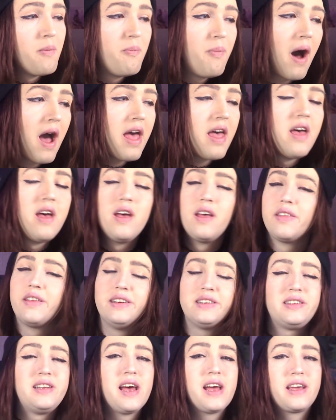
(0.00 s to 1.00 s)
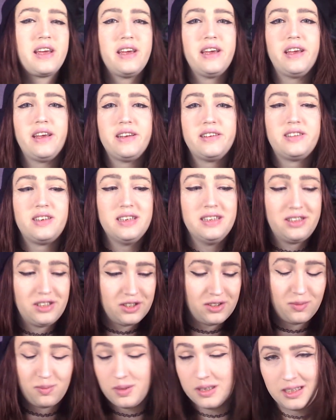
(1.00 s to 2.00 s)
But this deck is,
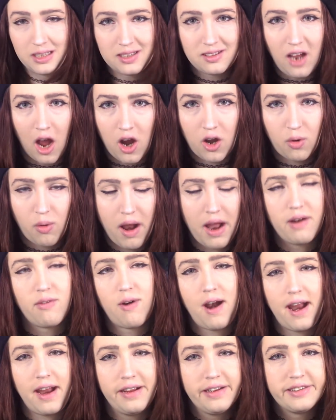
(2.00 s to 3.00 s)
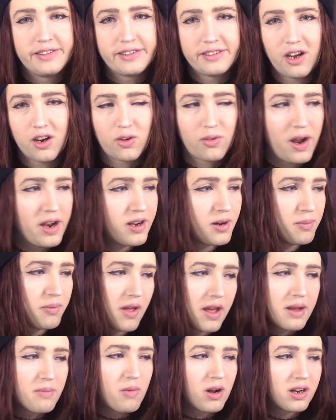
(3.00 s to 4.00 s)
it's stock red, right? It's stock red. You're
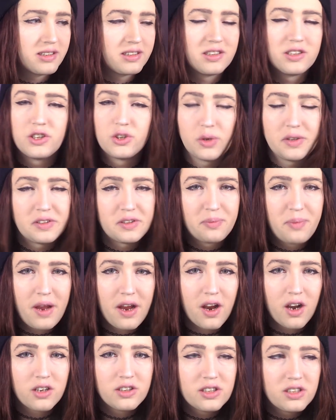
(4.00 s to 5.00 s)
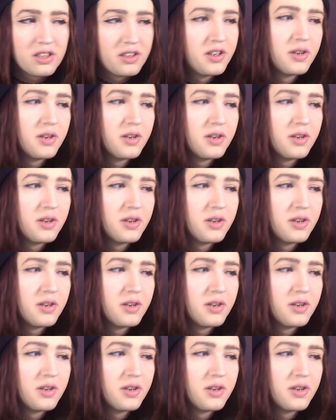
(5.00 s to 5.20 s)
playing Monastery Swift Spears.